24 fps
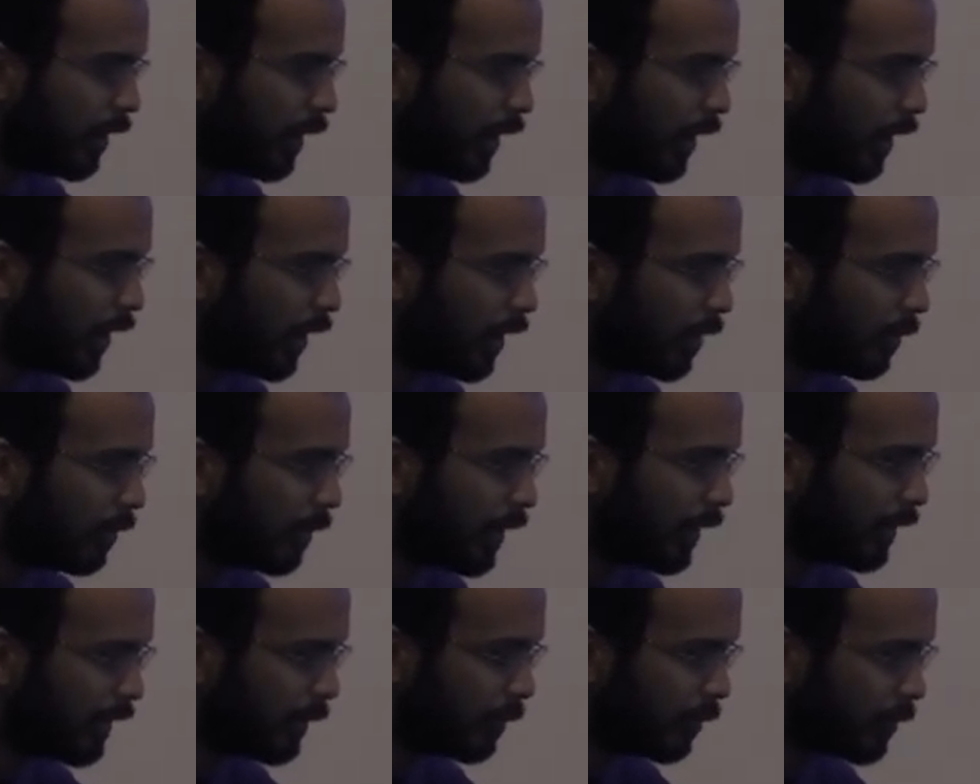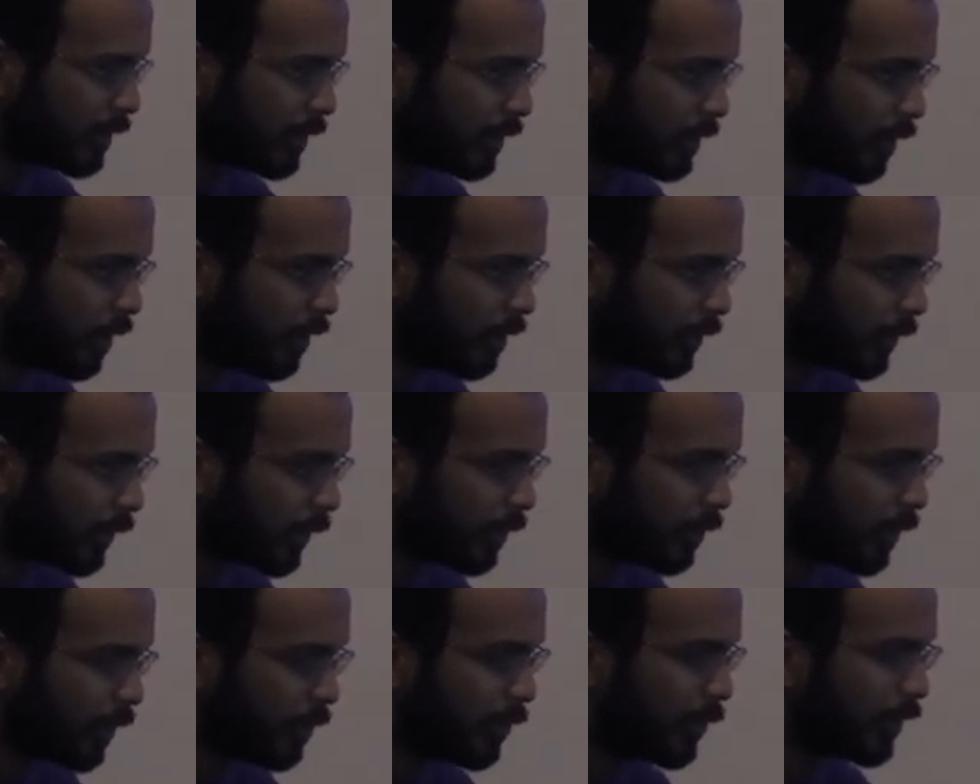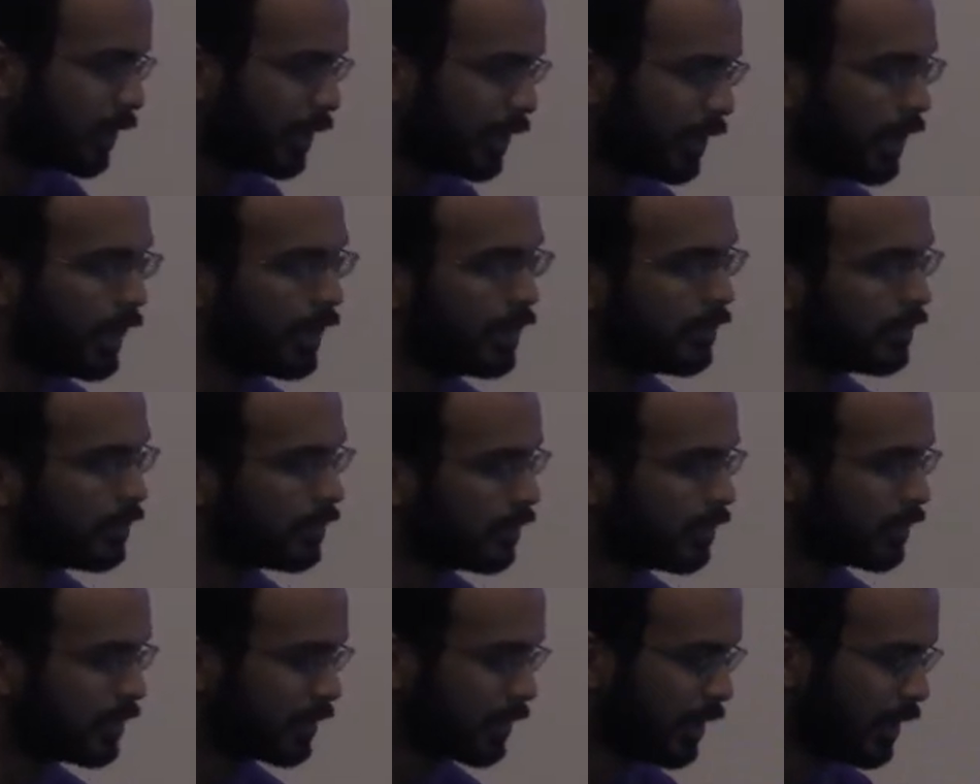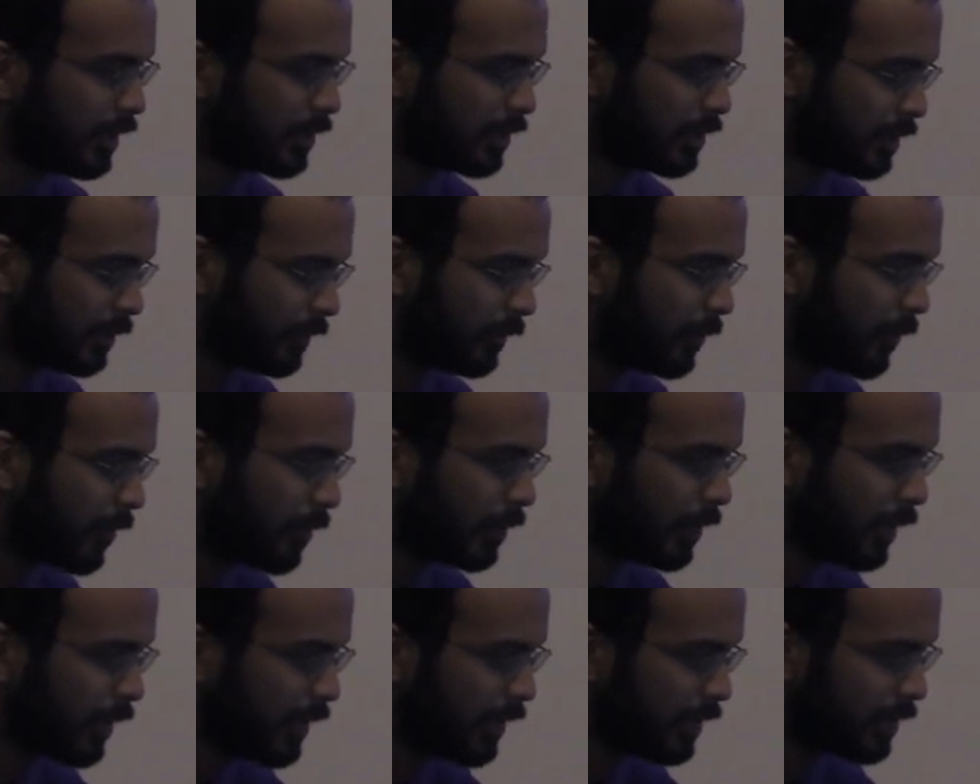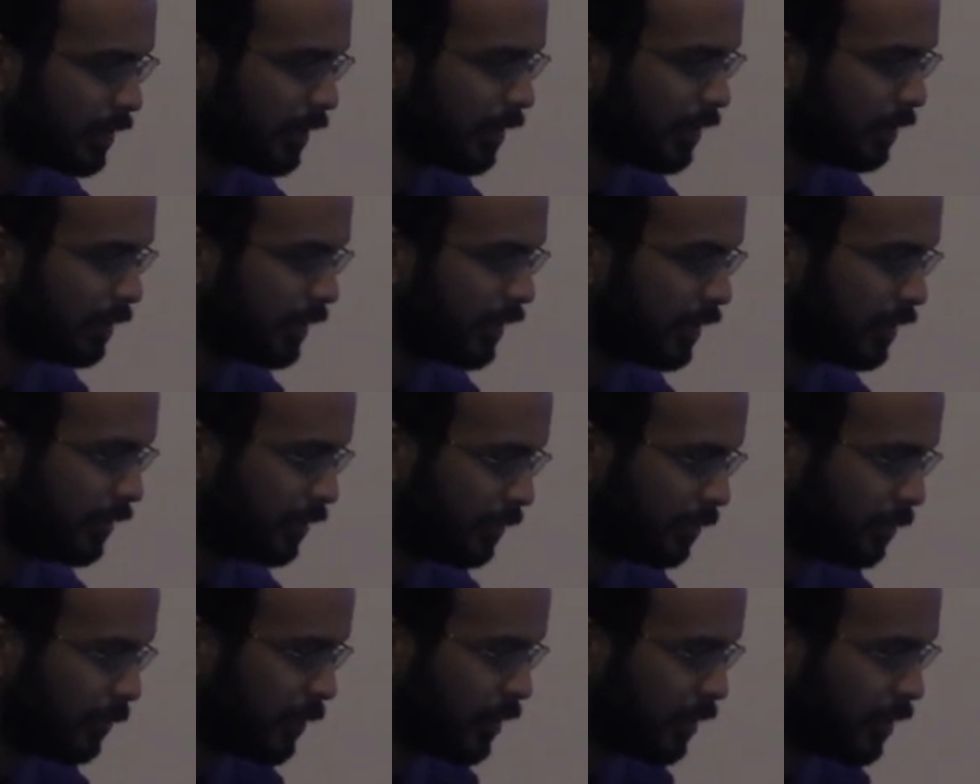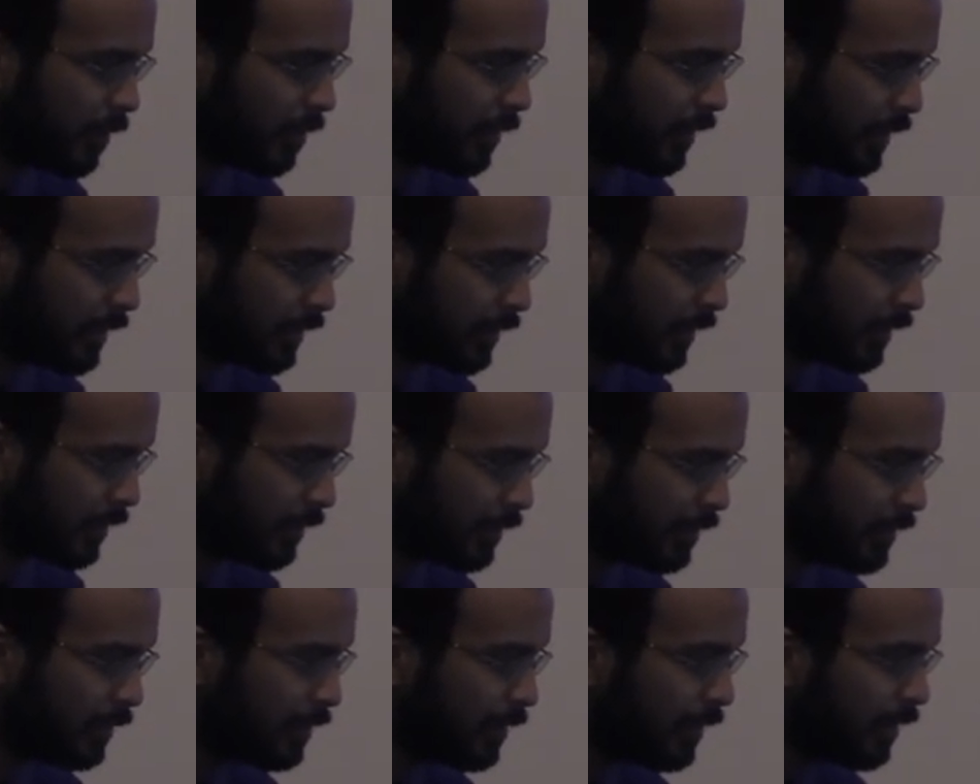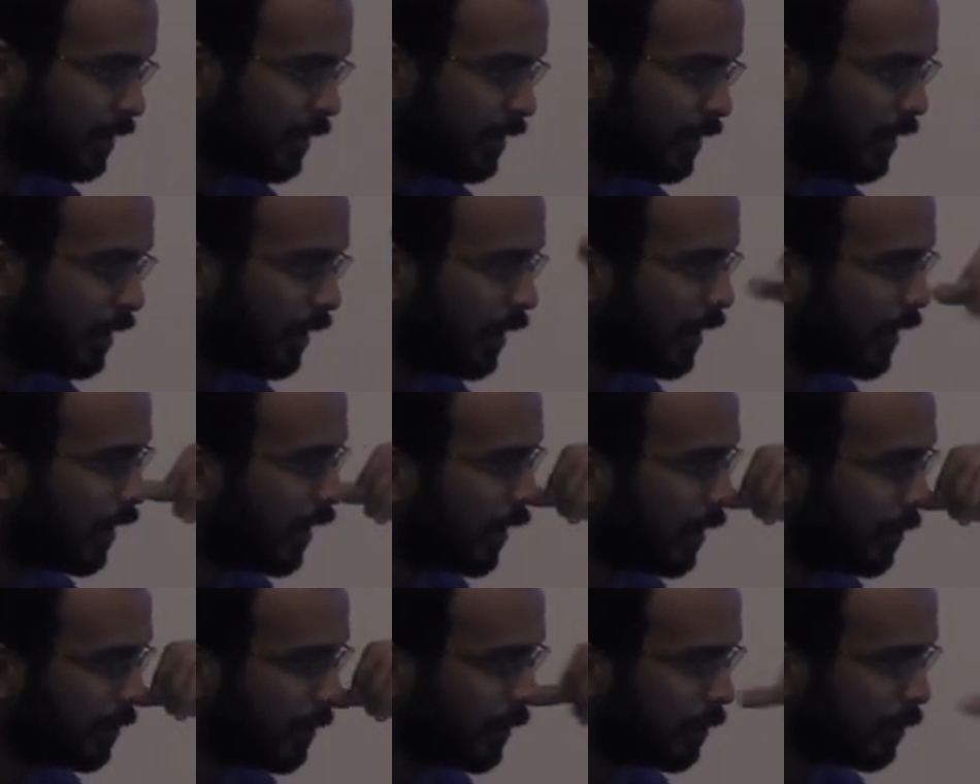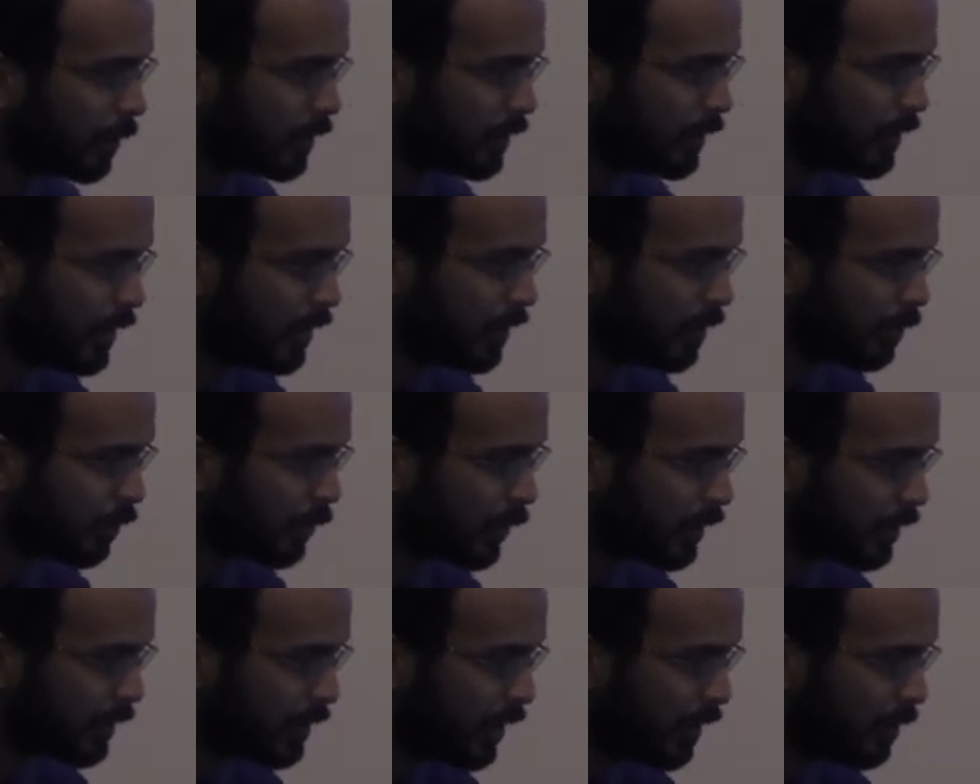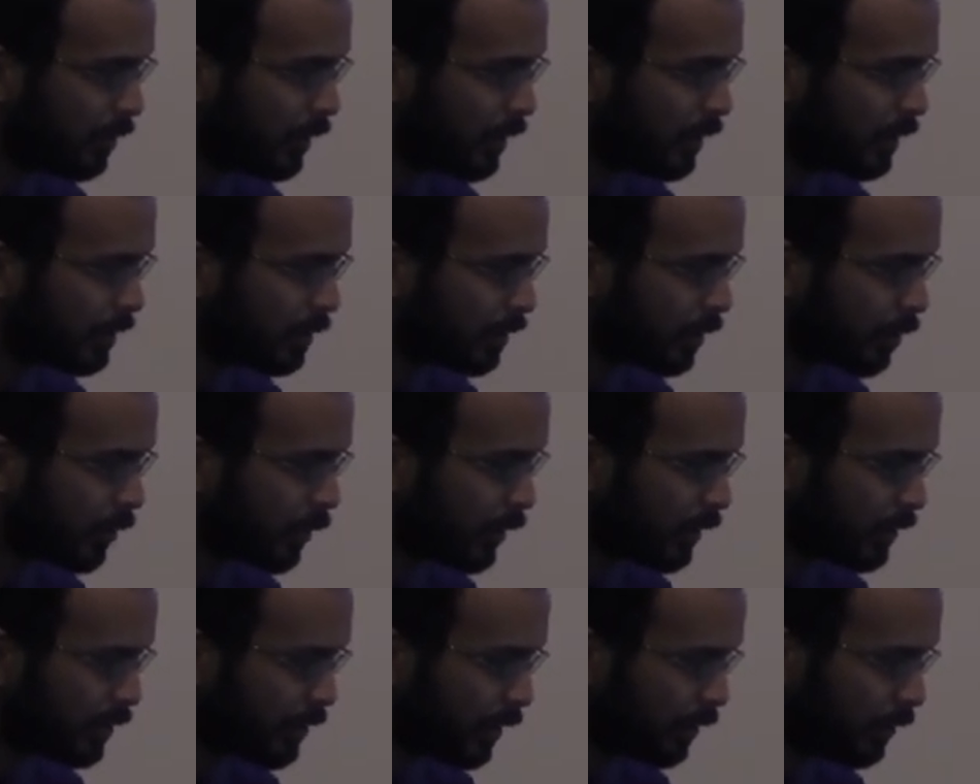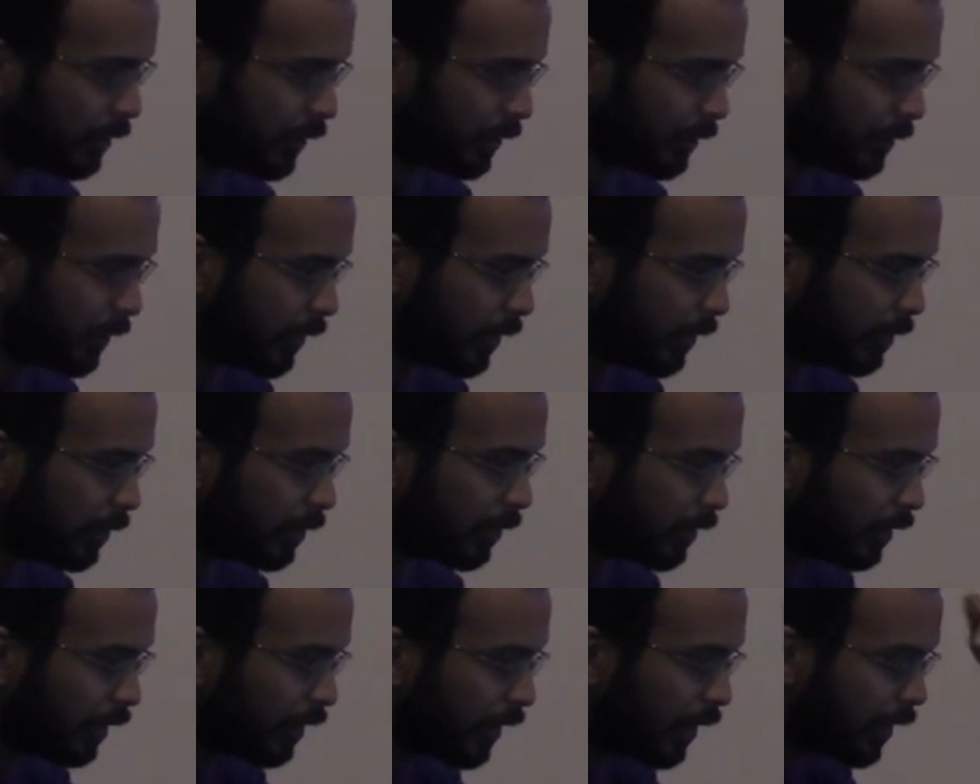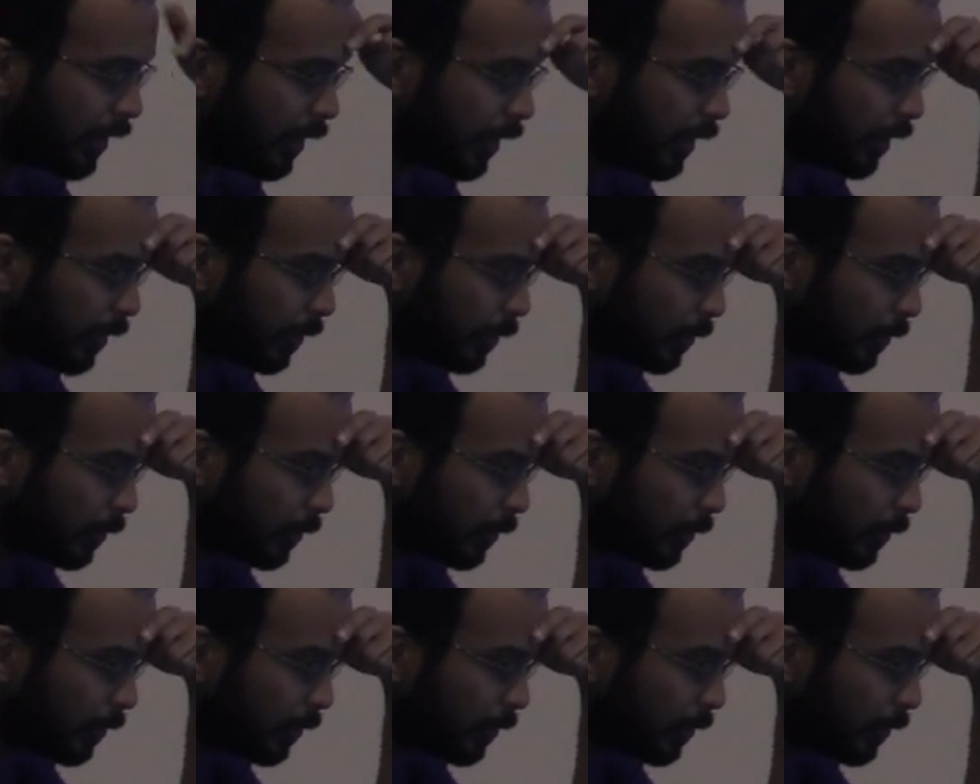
Um, and then once it's over, we print the end. So this is kind of just some formulaic stuff that we know it exists. Um, and we'll see the print statements or print general info. Uh,